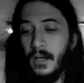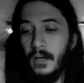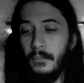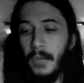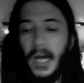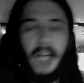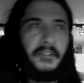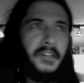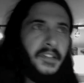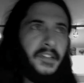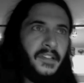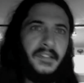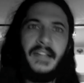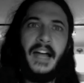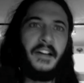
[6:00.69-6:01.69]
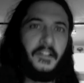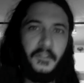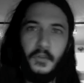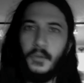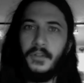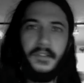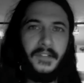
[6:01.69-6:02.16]
pirates and
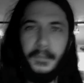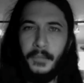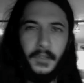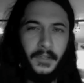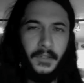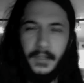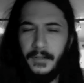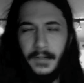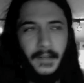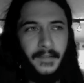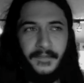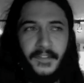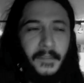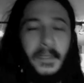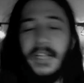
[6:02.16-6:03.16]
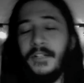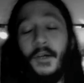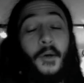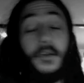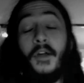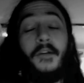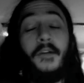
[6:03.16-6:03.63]
dinosaurs typically, to me,
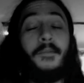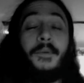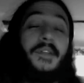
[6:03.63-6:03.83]
don't go with